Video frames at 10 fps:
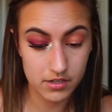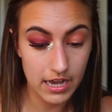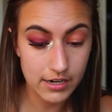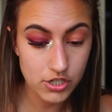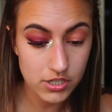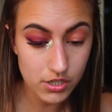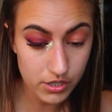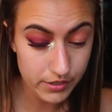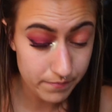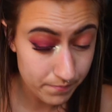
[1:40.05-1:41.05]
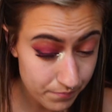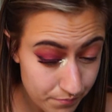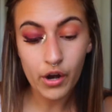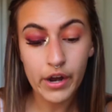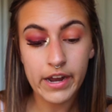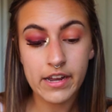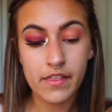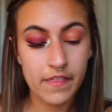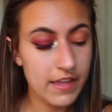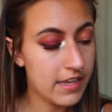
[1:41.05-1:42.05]
actually look good. All right,
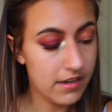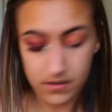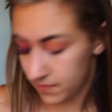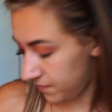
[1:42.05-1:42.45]
then